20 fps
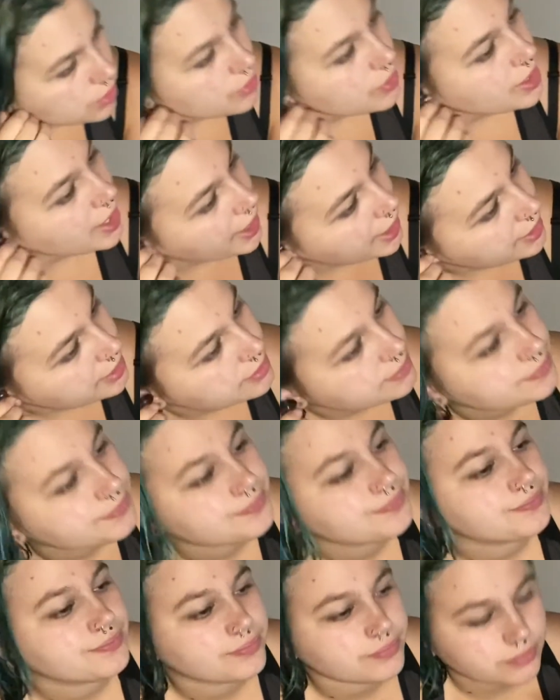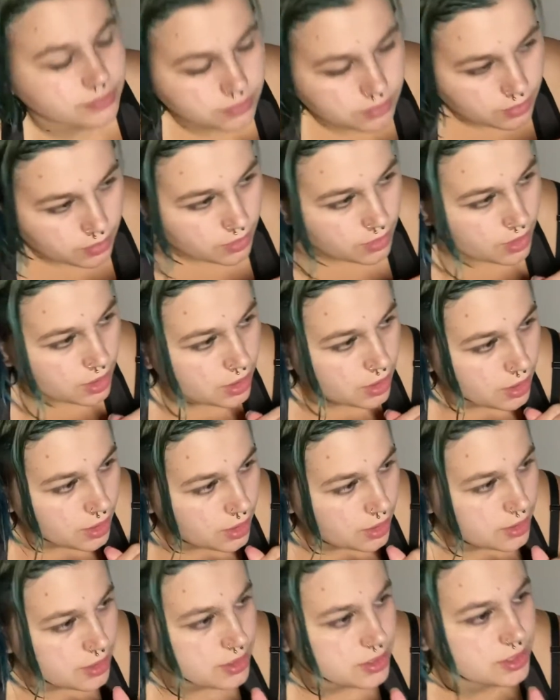Okay,
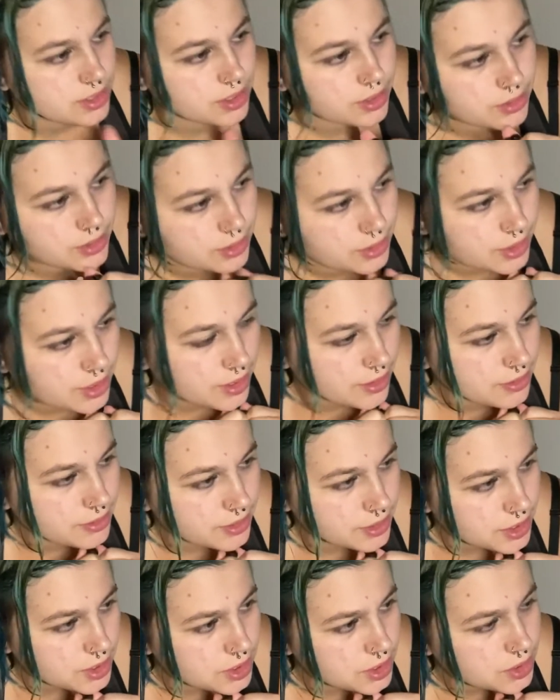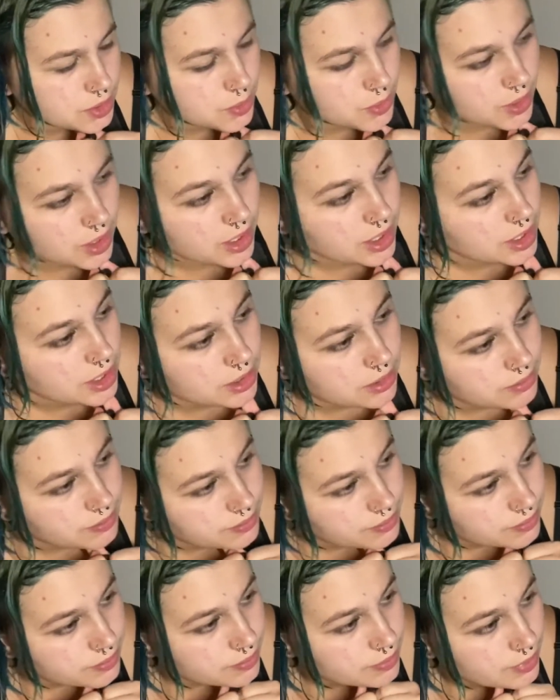so the first one
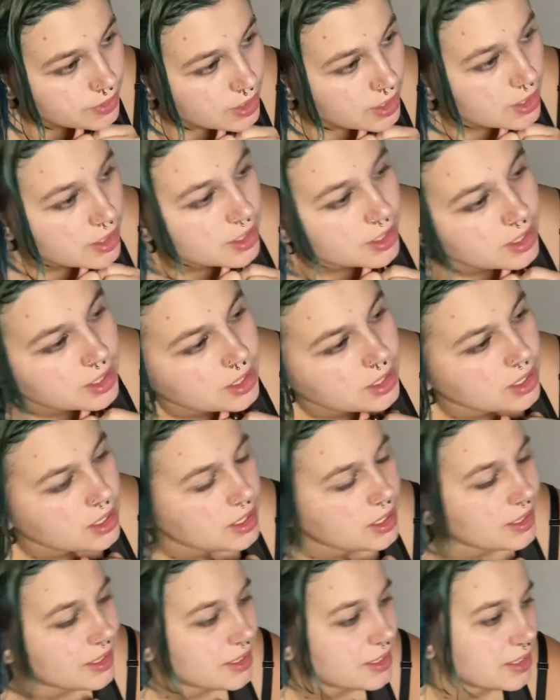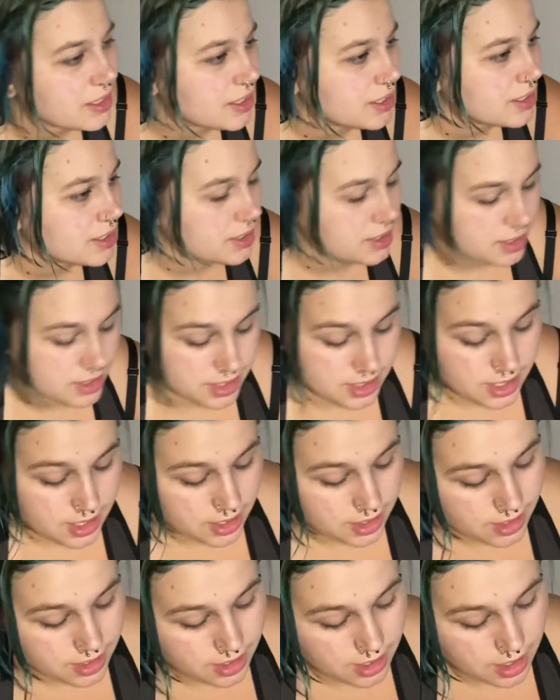is,
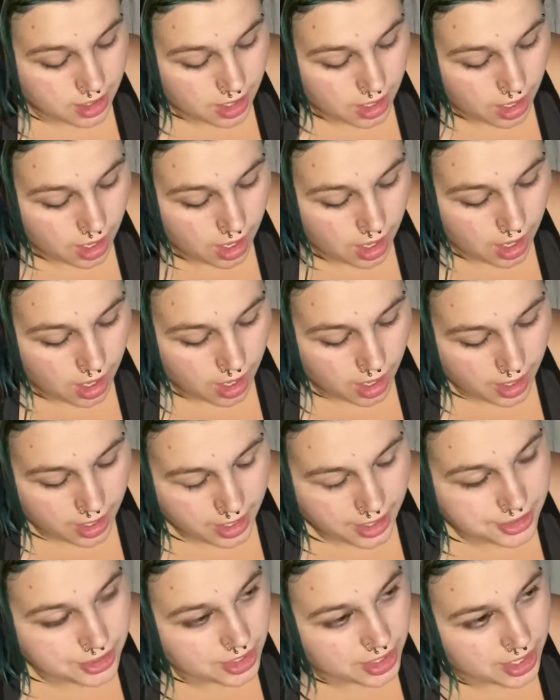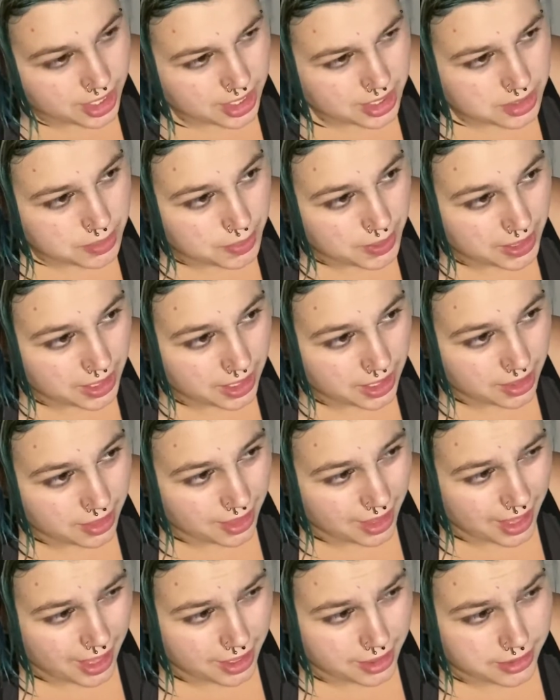and I tried not to pick any
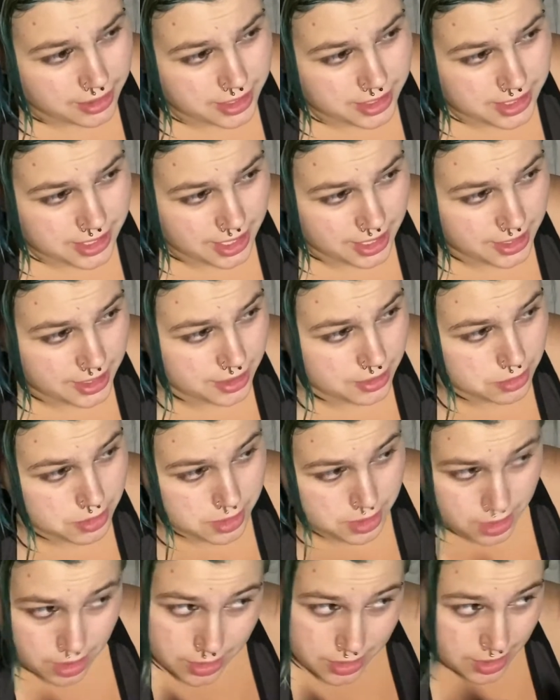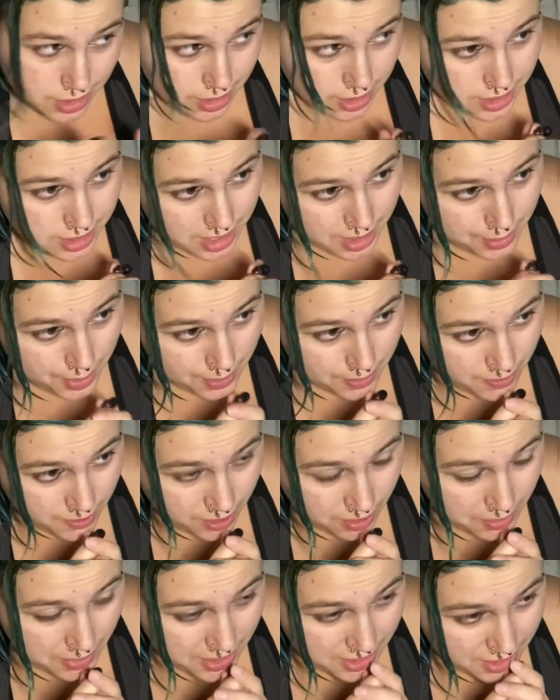that had a decided result at the time I'm
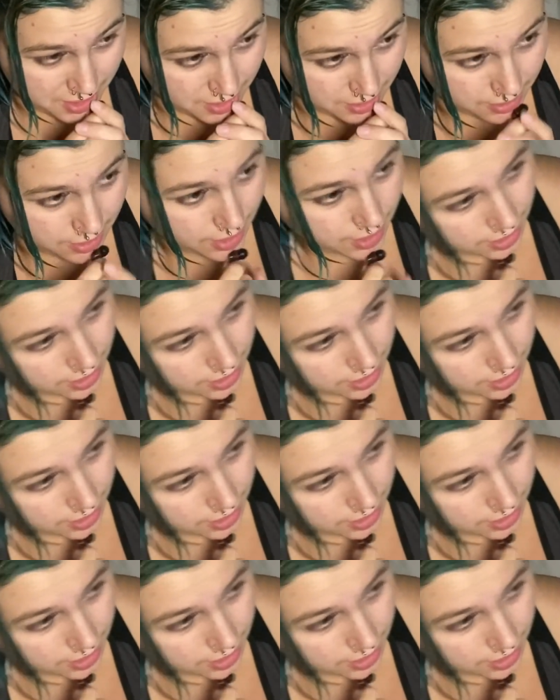filming this,